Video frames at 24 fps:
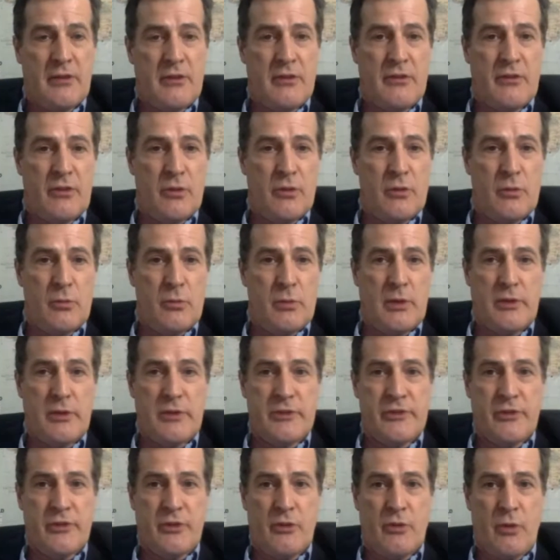to do,
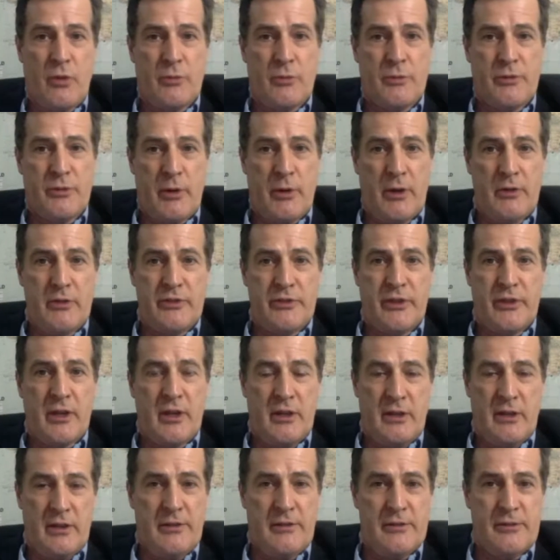because the crops are
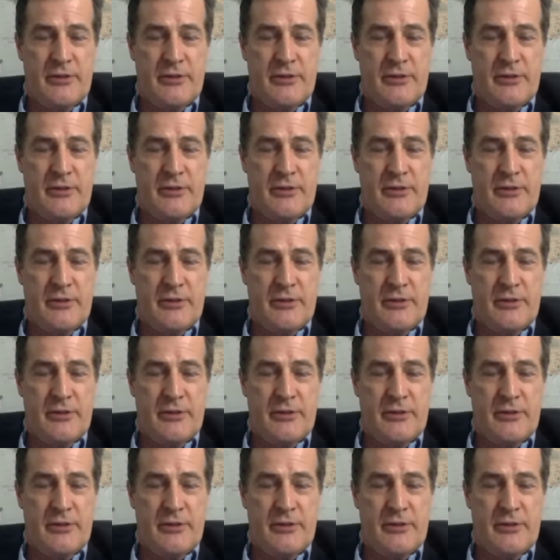outside.